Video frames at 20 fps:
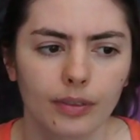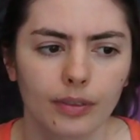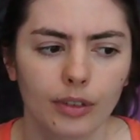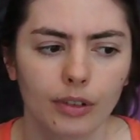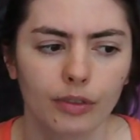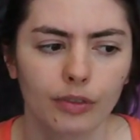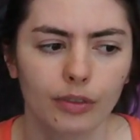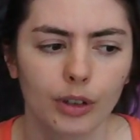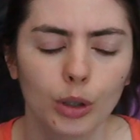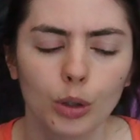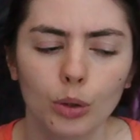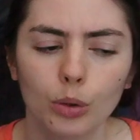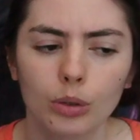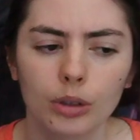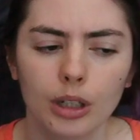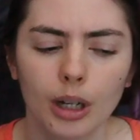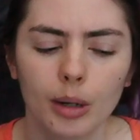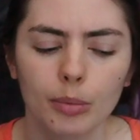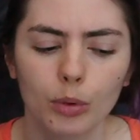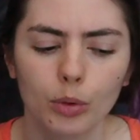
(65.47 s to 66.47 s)
a few
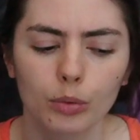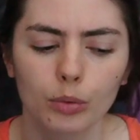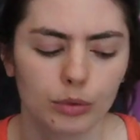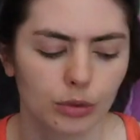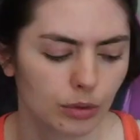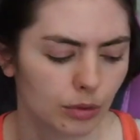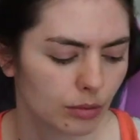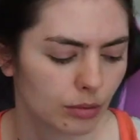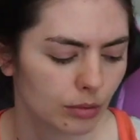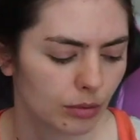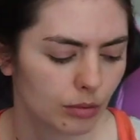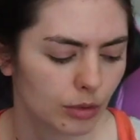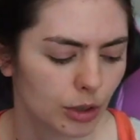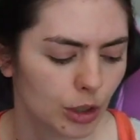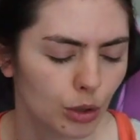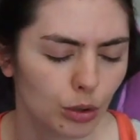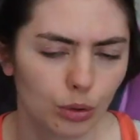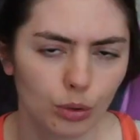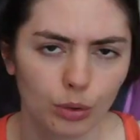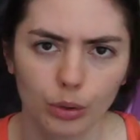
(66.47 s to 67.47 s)
couple
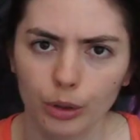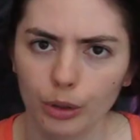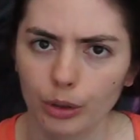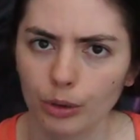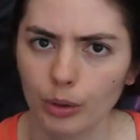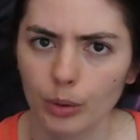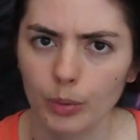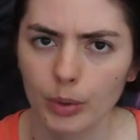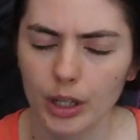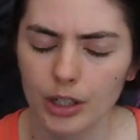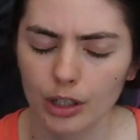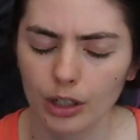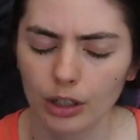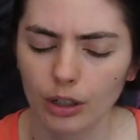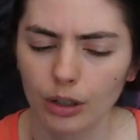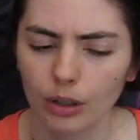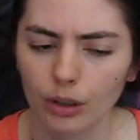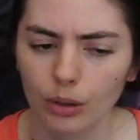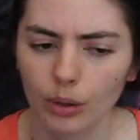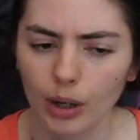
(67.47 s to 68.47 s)
two or three weeks
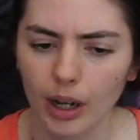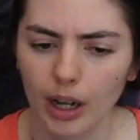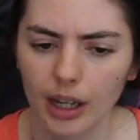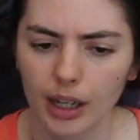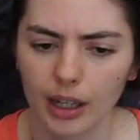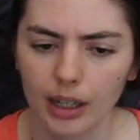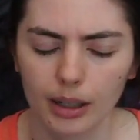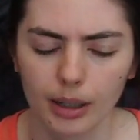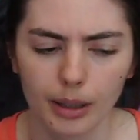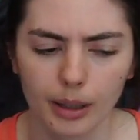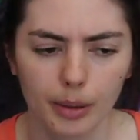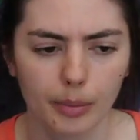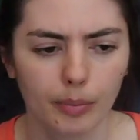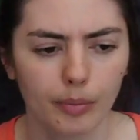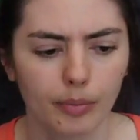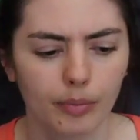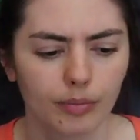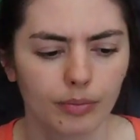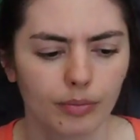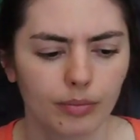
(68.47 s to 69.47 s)
ago I
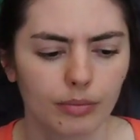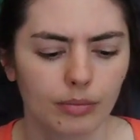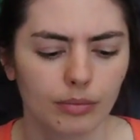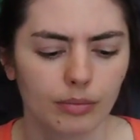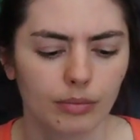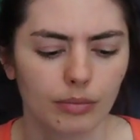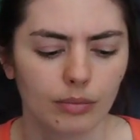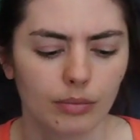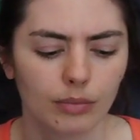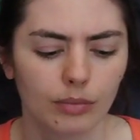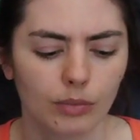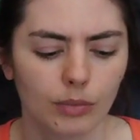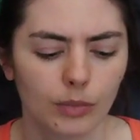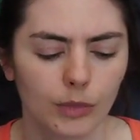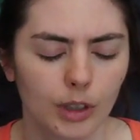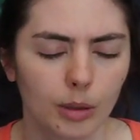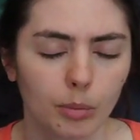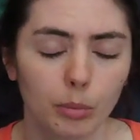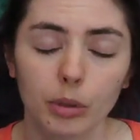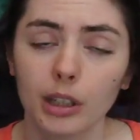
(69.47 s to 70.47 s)
um
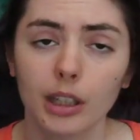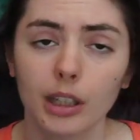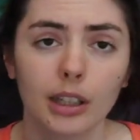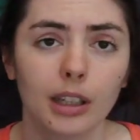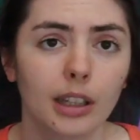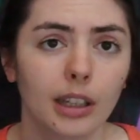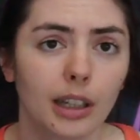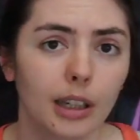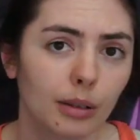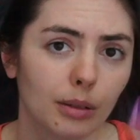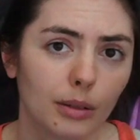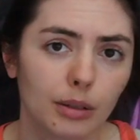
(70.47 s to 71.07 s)
completely like